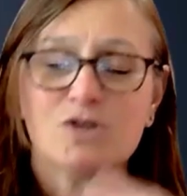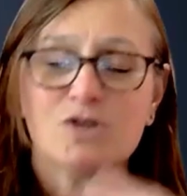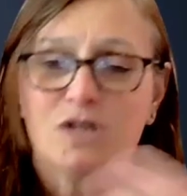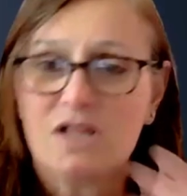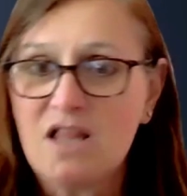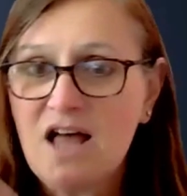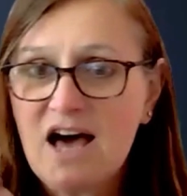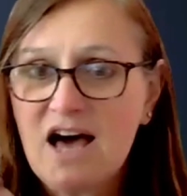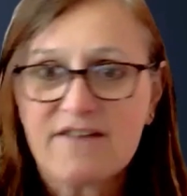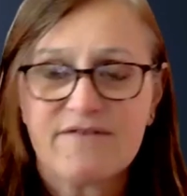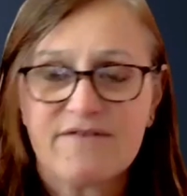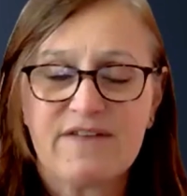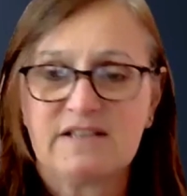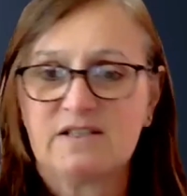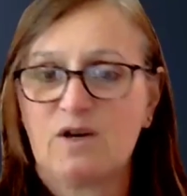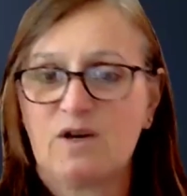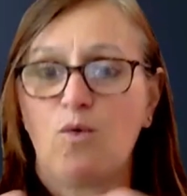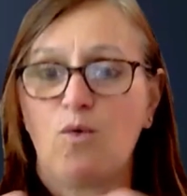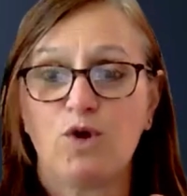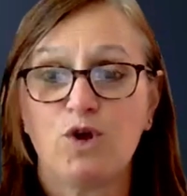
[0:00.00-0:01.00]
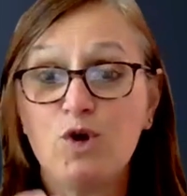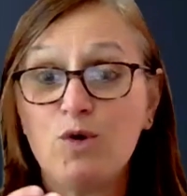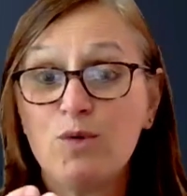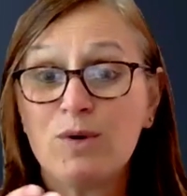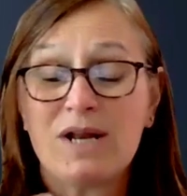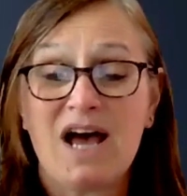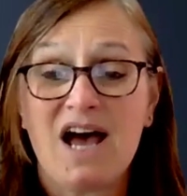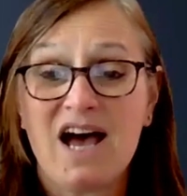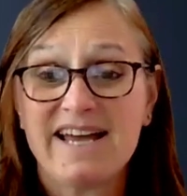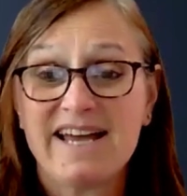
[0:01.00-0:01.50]
There's a lot of things that
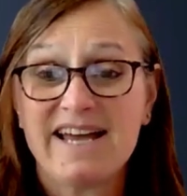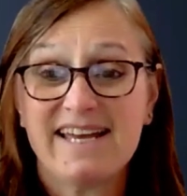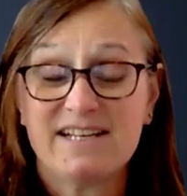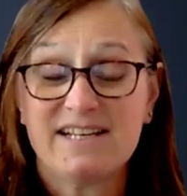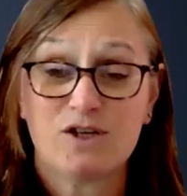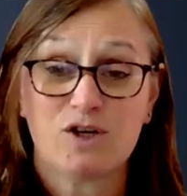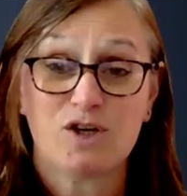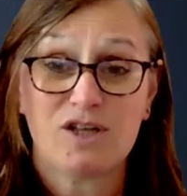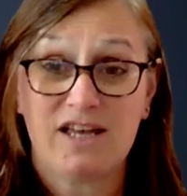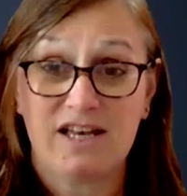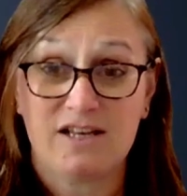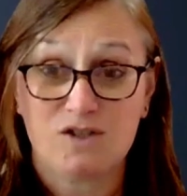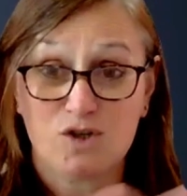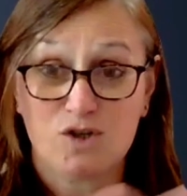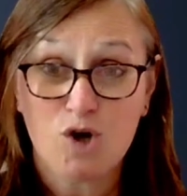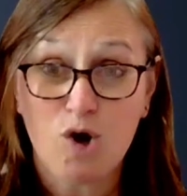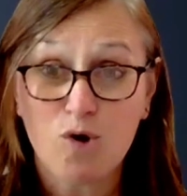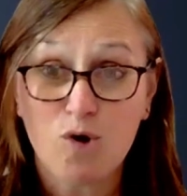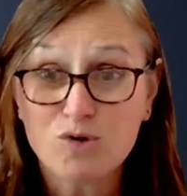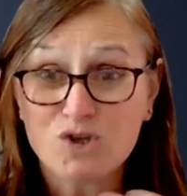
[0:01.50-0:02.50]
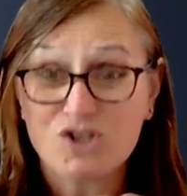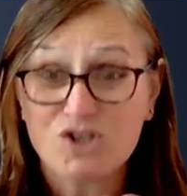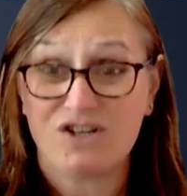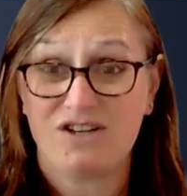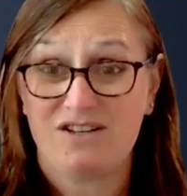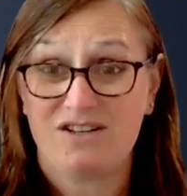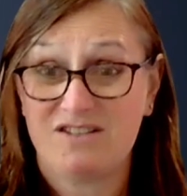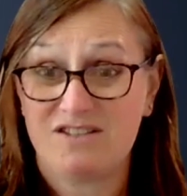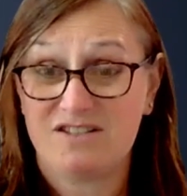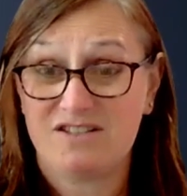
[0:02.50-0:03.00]
you and I, as
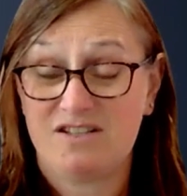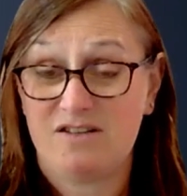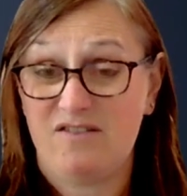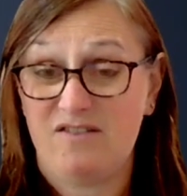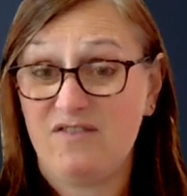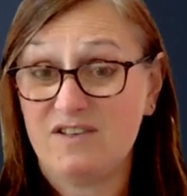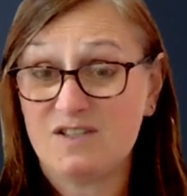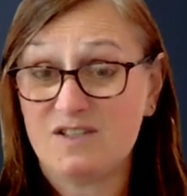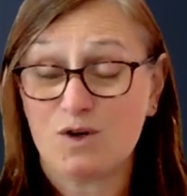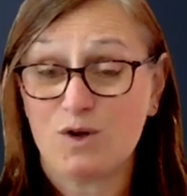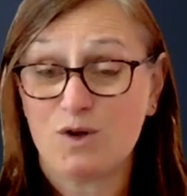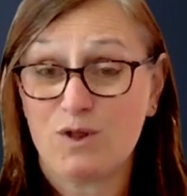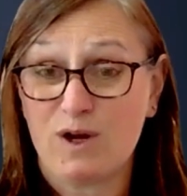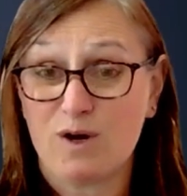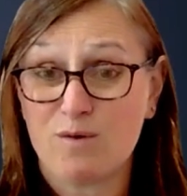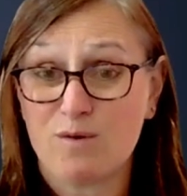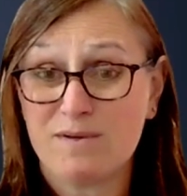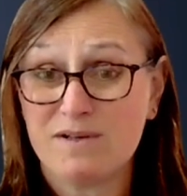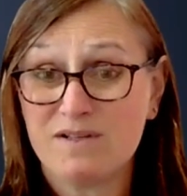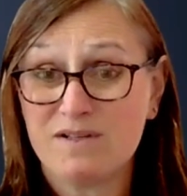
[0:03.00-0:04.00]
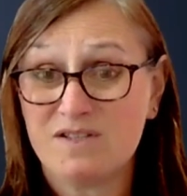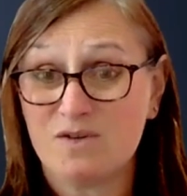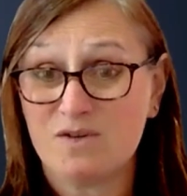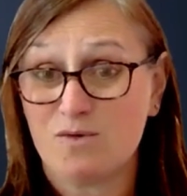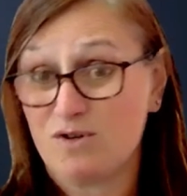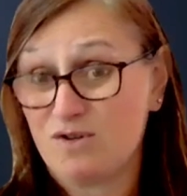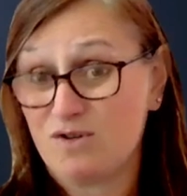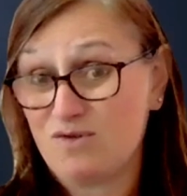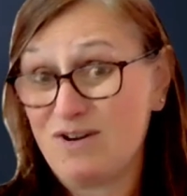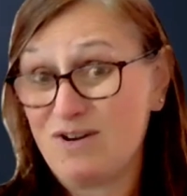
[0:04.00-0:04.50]
coach to physical
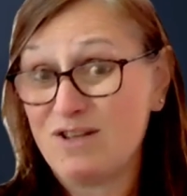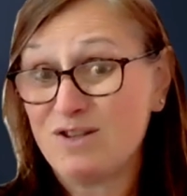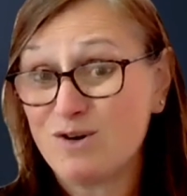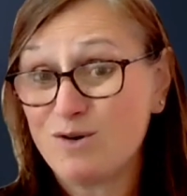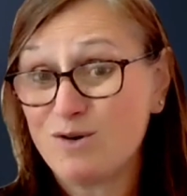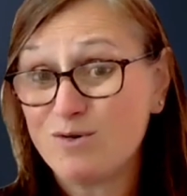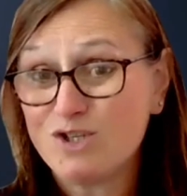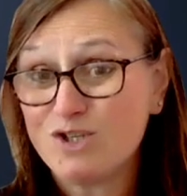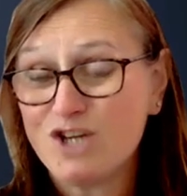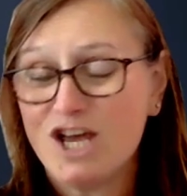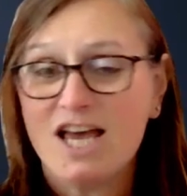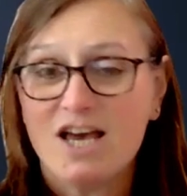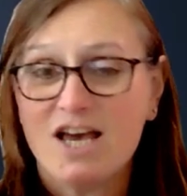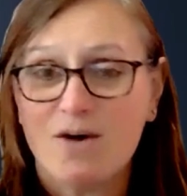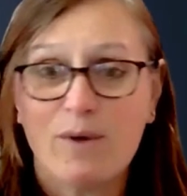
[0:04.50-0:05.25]
therapist or strength coach,